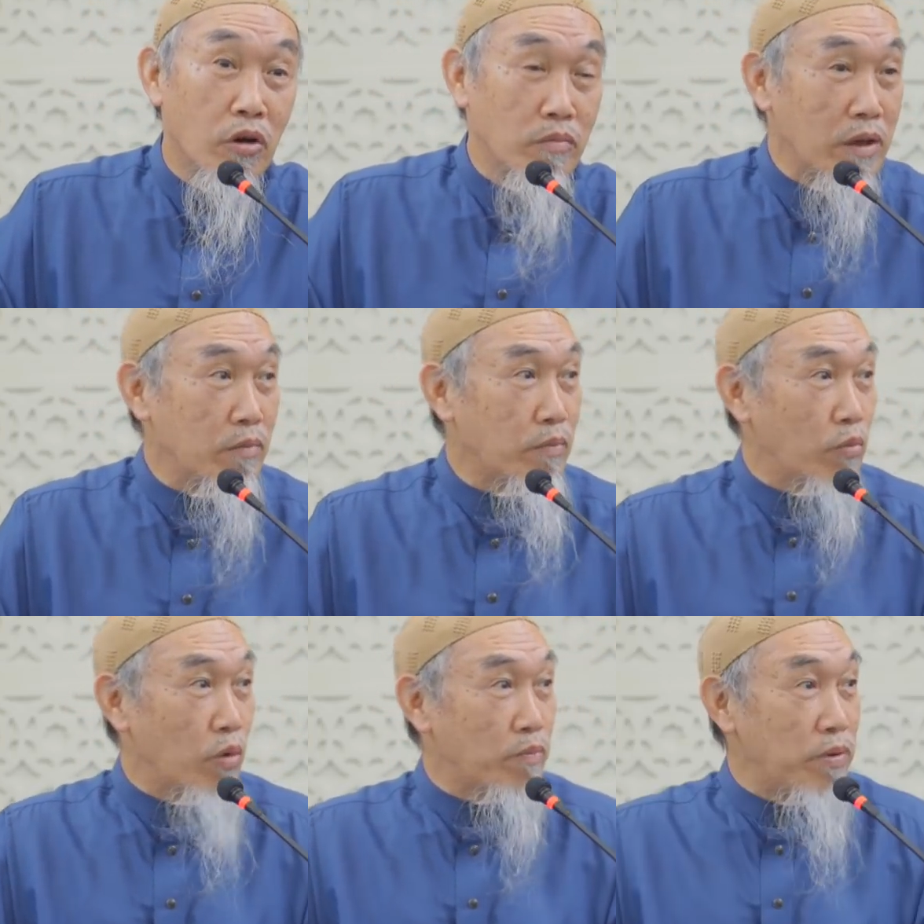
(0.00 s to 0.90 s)
Normally,
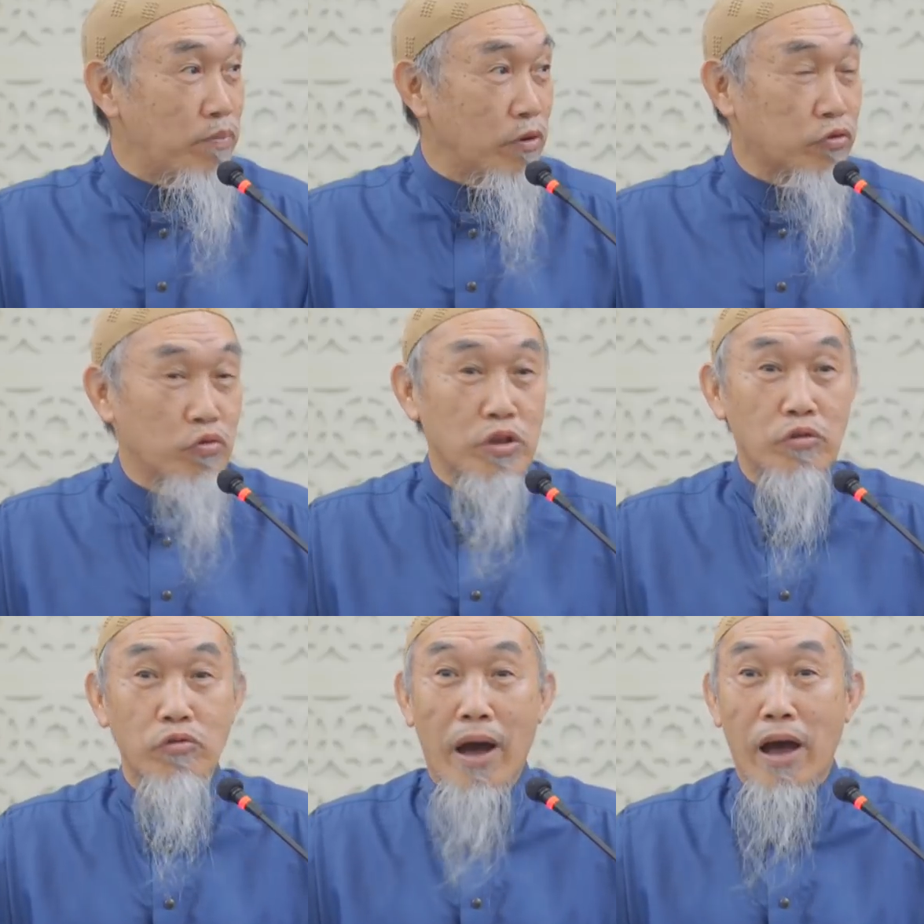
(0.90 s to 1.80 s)
when
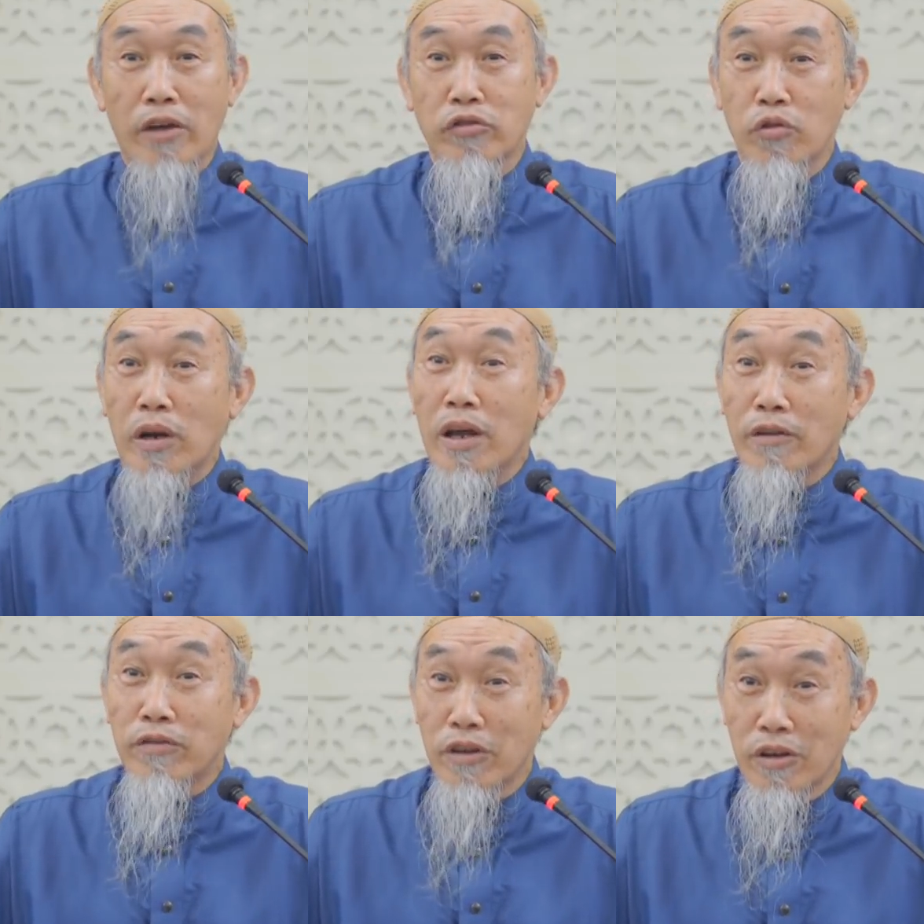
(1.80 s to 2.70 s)
student who ask you
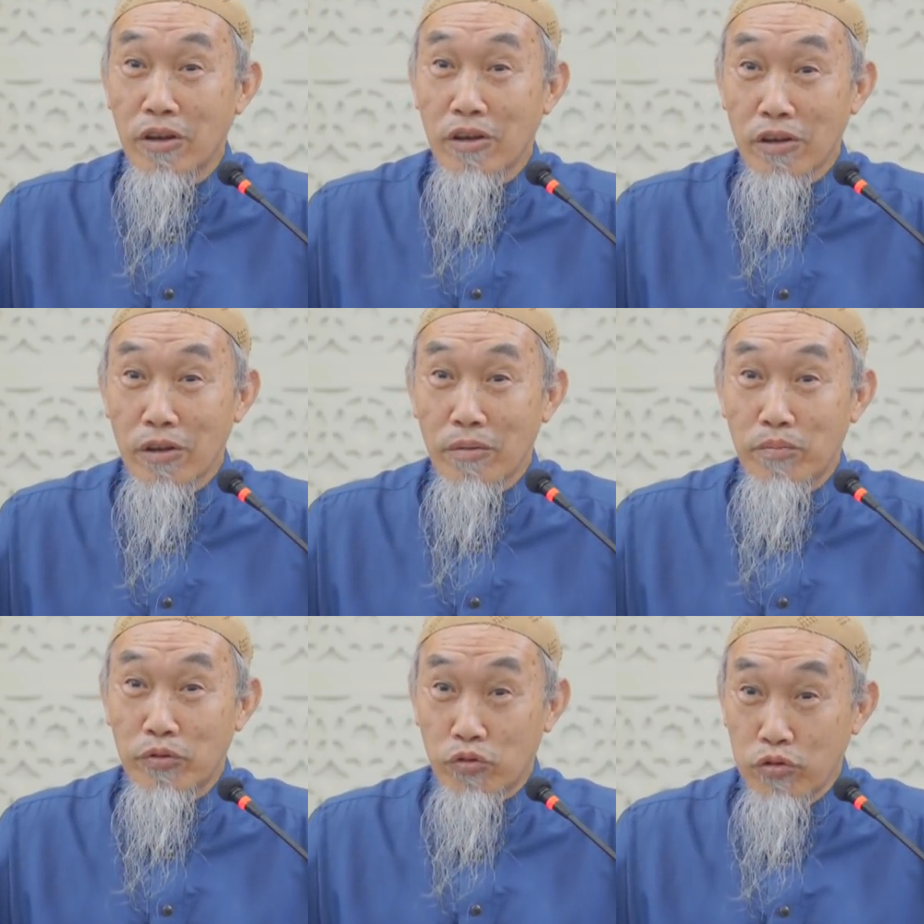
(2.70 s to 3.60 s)
love,
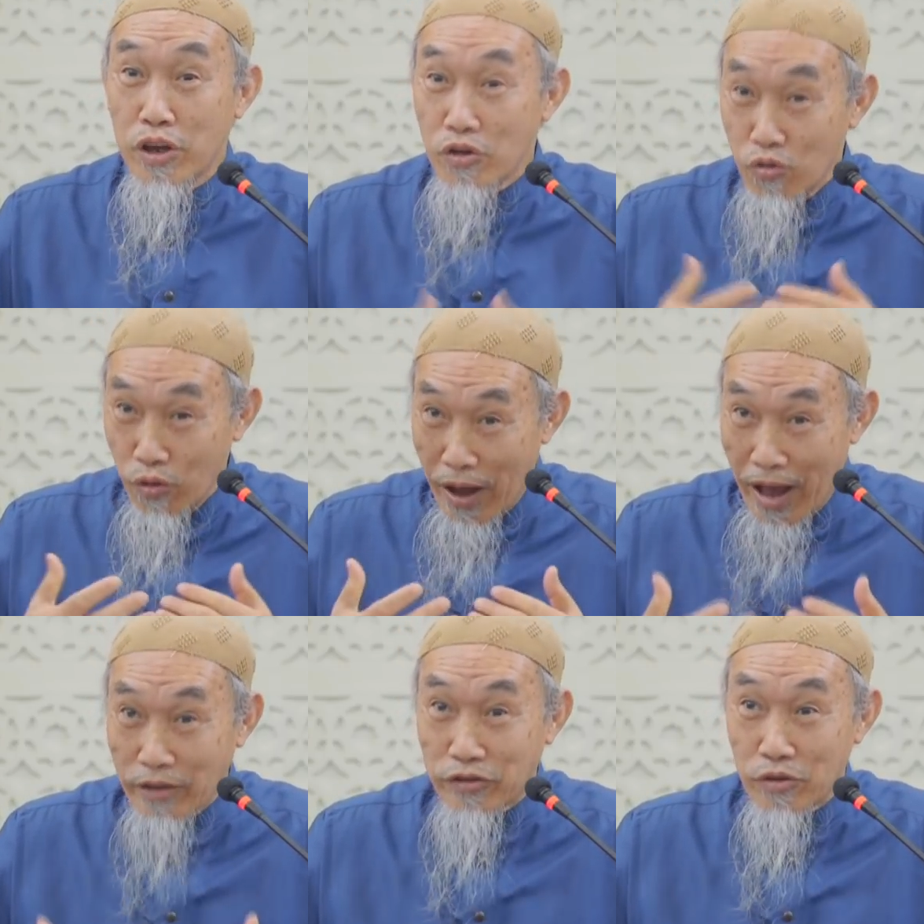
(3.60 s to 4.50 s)
a student who
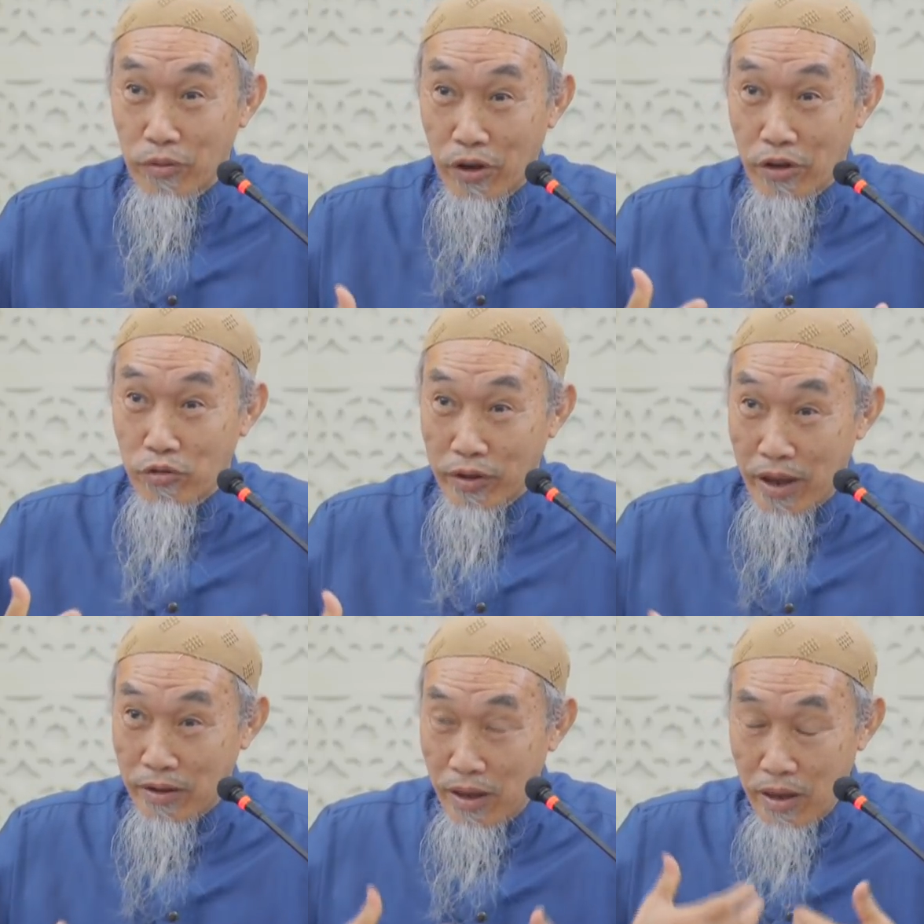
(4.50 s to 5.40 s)
ask you because you
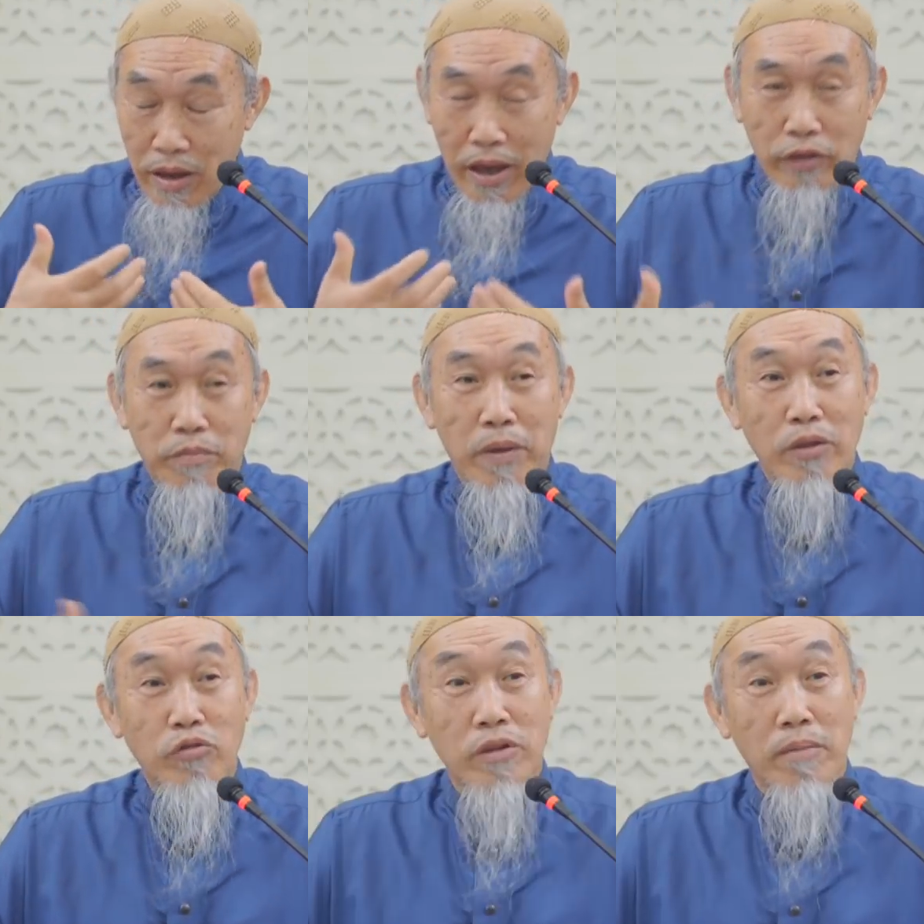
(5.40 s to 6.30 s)
can
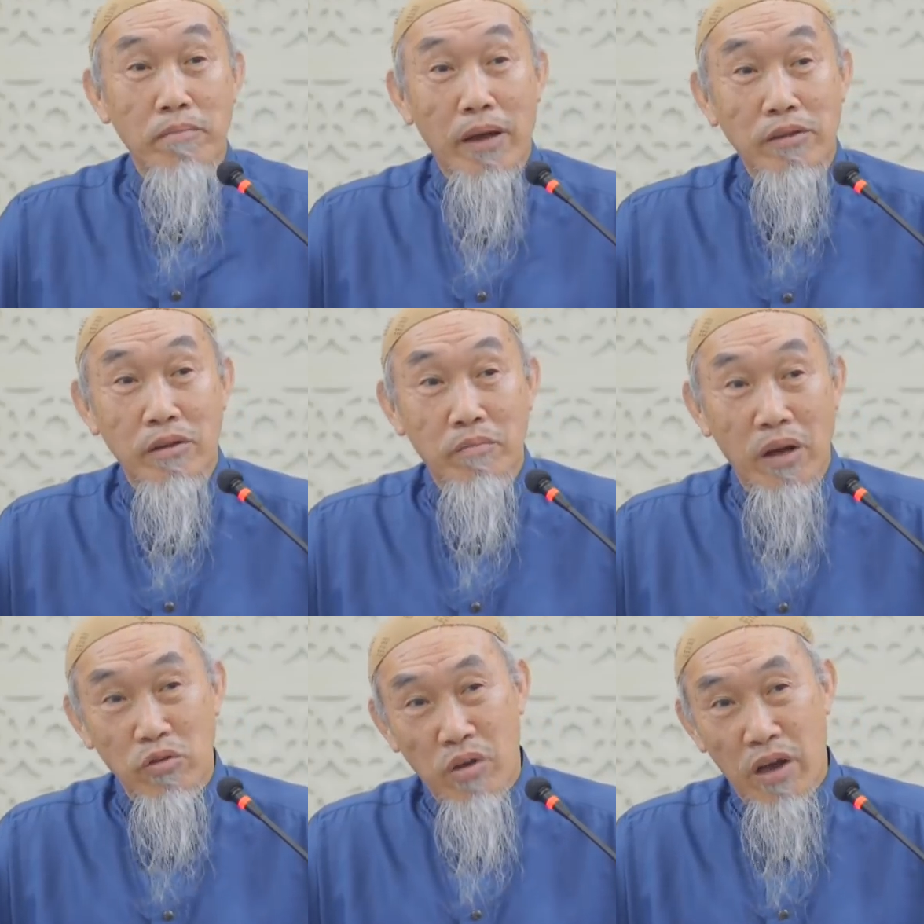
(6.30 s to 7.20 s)
explain to them better,
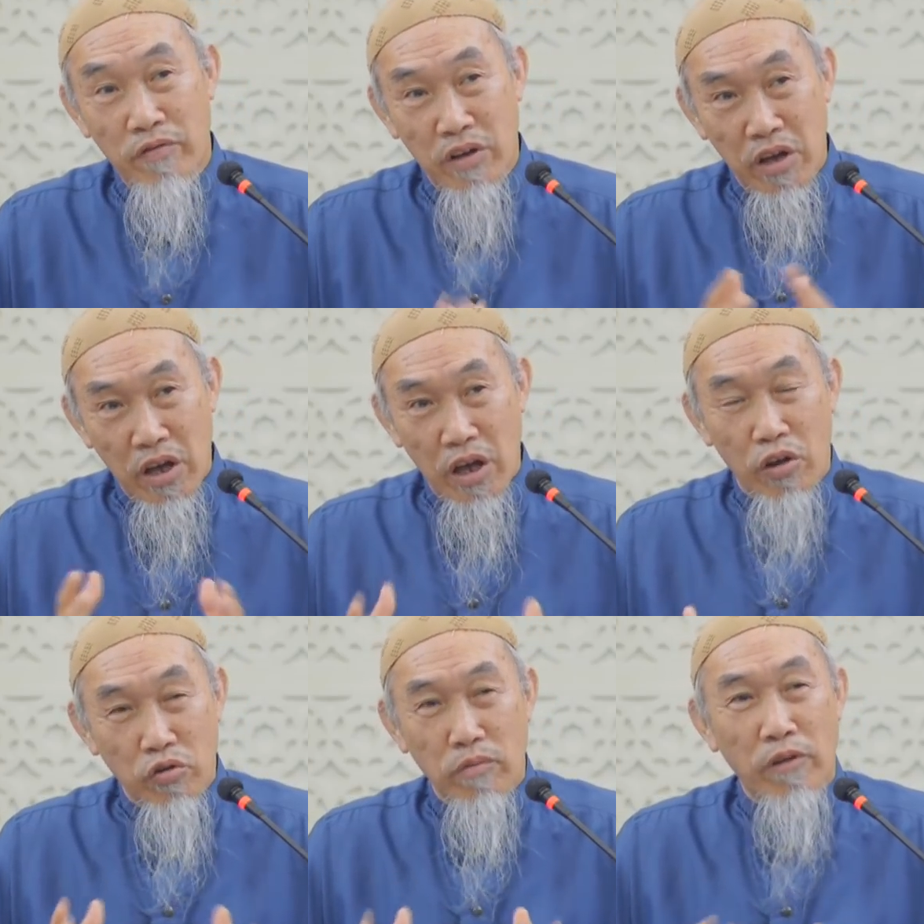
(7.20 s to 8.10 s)
but you have
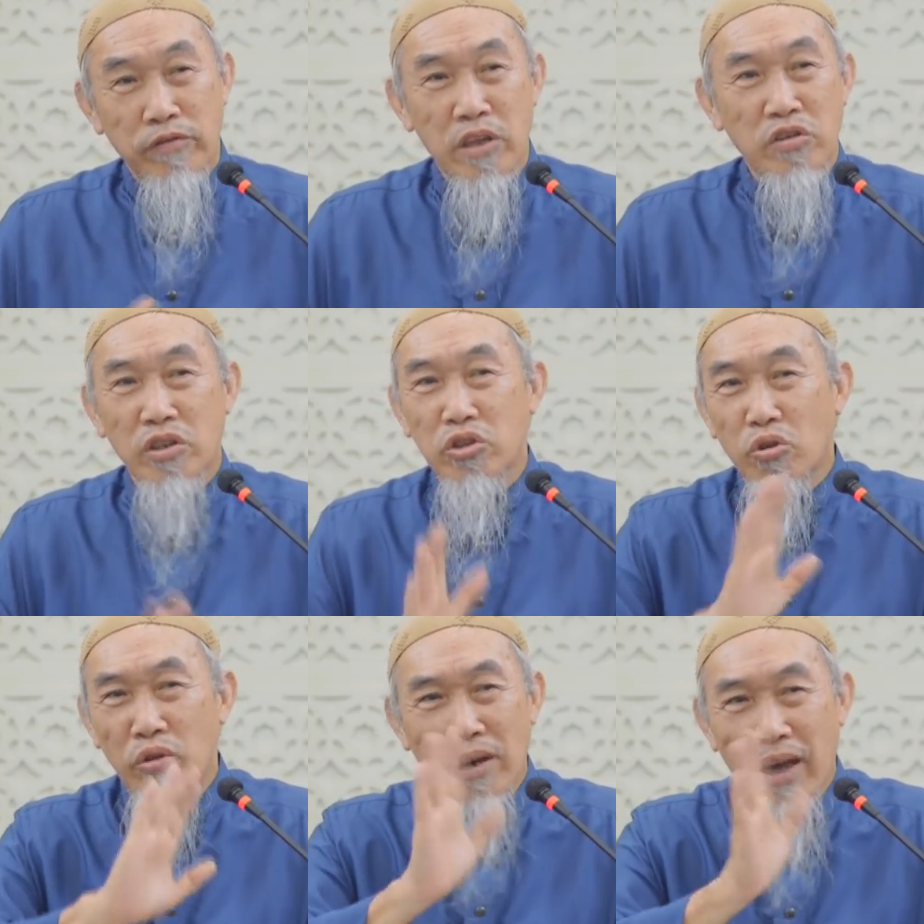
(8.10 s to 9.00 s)
a group of teachers
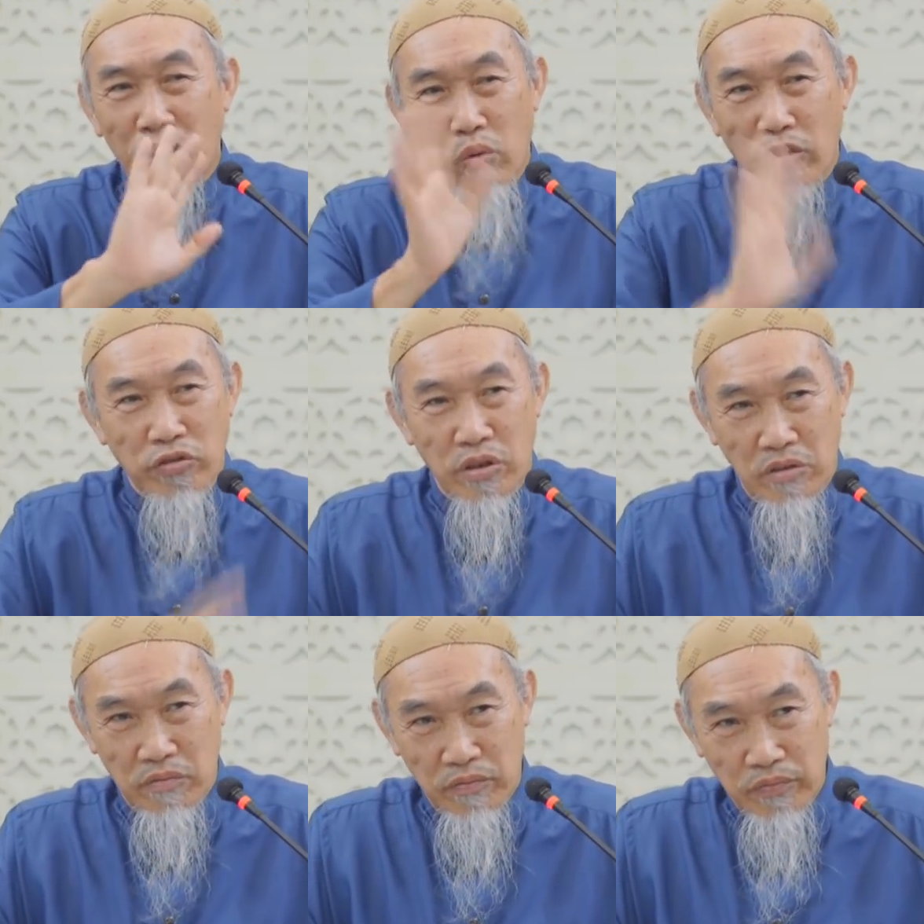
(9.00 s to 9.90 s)
don't like
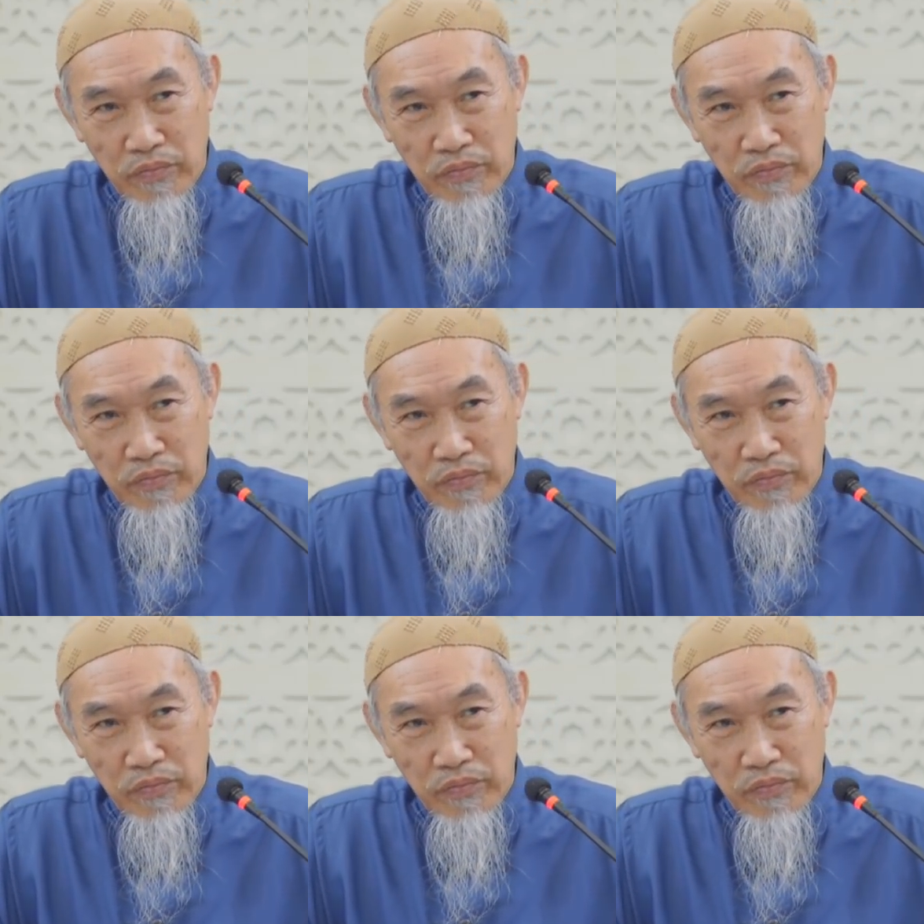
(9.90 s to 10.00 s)
question.